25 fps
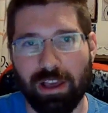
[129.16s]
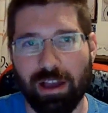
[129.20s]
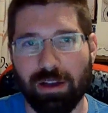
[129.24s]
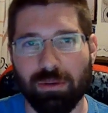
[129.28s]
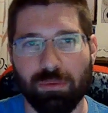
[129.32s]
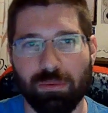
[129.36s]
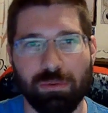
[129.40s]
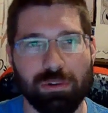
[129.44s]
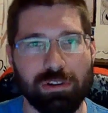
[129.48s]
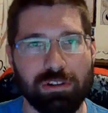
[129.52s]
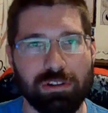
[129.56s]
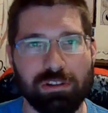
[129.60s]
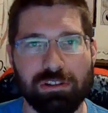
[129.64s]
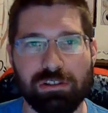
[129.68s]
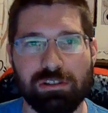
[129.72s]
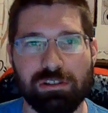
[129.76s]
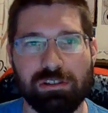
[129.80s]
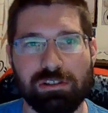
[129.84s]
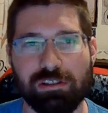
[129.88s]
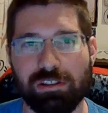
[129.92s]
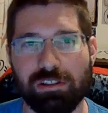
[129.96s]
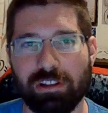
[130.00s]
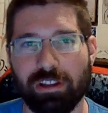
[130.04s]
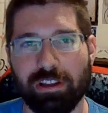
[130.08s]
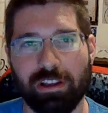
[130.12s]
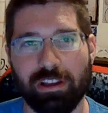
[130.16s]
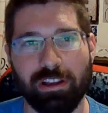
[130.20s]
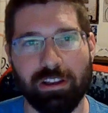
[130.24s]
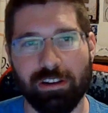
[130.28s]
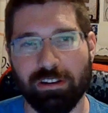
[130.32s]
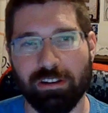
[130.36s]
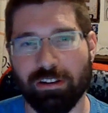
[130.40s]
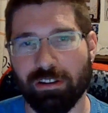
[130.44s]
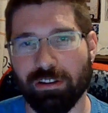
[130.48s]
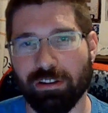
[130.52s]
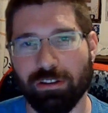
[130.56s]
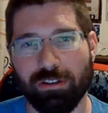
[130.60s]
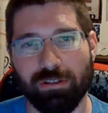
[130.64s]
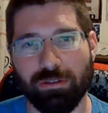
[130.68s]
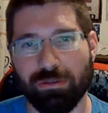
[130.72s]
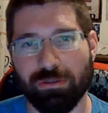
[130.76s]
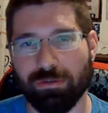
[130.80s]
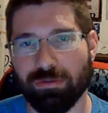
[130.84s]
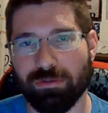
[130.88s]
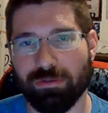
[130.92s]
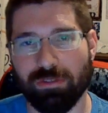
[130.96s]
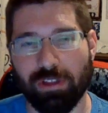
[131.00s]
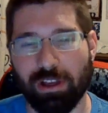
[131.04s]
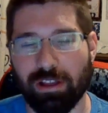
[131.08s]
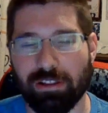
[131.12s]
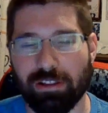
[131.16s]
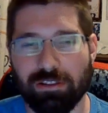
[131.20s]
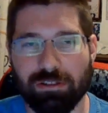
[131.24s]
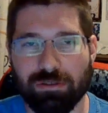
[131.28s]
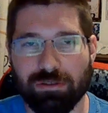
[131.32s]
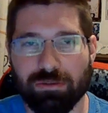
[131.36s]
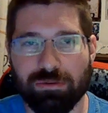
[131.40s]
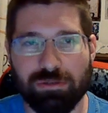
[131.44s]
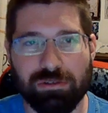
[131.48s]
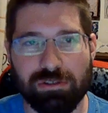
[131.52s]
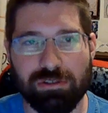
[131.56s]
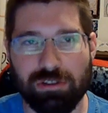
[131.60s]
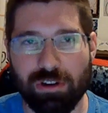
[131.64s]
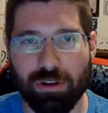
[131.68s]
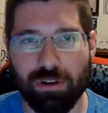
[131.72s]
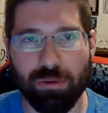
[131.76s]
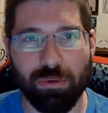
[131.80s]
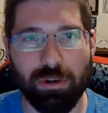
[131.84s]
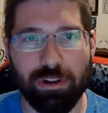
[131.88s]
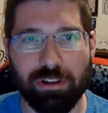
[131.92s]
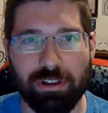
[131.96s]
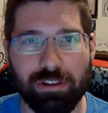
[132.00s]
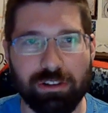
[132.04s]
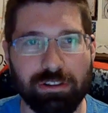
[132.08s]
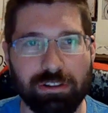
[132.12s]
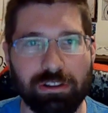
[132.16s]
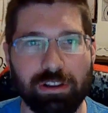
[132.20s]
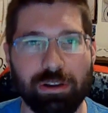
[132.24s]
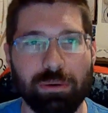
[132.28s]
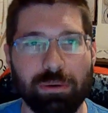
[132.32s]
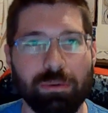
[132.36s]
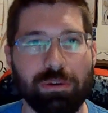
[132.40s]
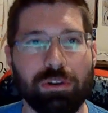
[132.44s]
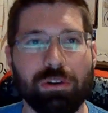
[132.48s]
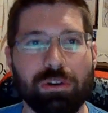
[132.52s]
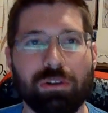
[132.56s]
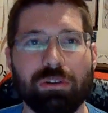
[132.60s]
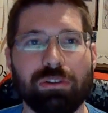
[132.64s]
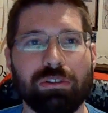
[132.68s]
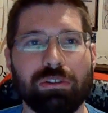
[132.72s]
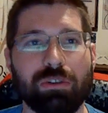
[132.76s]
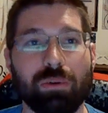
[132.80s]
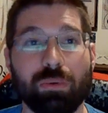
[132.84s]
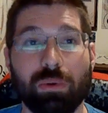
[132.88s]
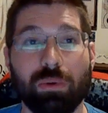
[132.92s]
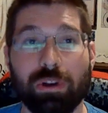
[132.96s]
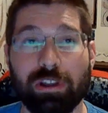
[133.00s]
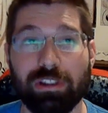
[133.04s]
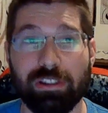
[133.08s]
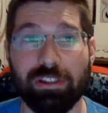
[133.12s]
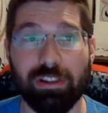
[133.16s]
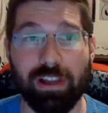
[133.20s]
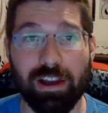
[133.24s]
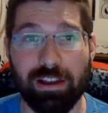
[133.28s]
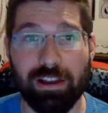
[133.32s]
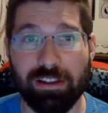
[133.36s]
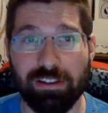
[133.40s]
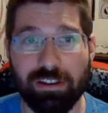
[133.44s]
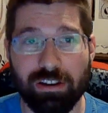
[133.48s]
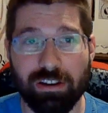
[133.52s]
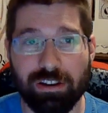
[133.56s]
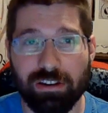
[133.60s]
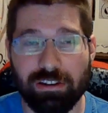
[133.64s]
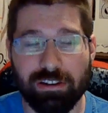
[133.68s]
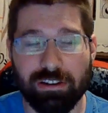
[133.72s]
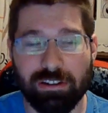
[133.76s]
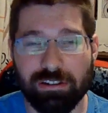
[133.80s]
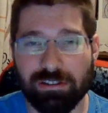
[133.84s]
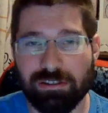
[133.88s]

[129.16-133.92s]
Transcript: was the end of that. There was no way that they were going to win that year.